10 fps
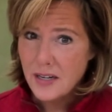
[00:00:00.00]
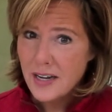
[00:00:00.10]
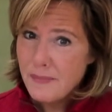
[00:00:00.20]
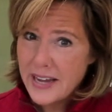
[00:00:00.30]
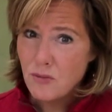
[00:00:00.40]
You
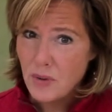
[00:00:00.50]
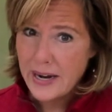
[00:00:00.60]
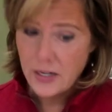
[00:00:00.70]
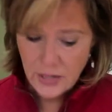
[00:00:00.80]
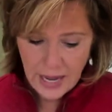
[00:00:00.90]
got to make it
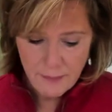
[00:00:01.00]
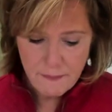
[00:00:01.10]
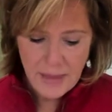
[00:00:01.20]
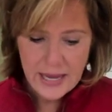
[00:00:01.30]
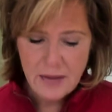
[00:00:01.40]
right. You got to
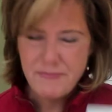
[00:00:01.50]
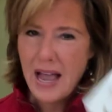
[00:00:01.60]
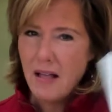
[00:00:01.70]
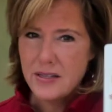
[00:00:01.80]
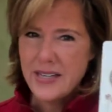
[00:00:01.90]
make it
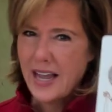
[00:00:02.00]
balanced.